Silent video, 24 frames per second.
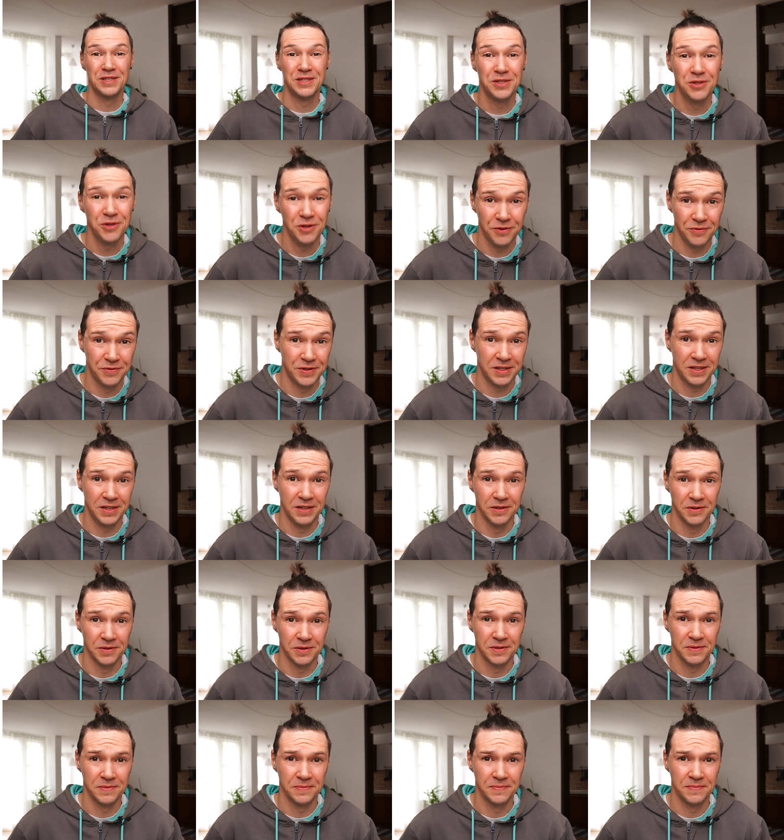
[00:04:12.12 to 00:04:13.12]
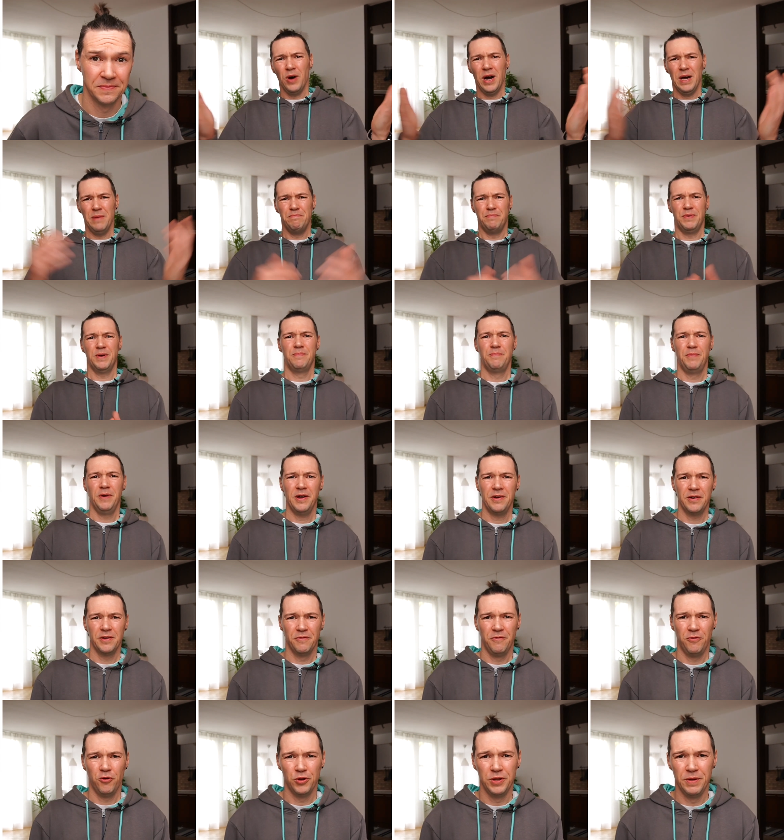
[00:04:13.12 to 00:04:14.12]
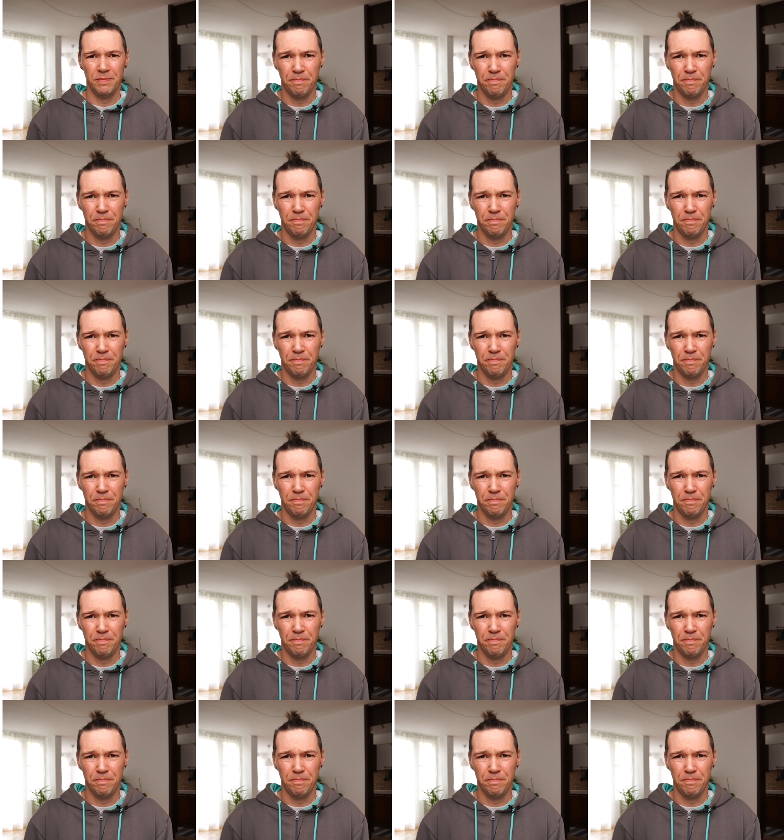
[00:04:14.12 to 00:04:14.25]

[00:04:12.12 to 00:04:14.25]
soft skills. I'm preparing for the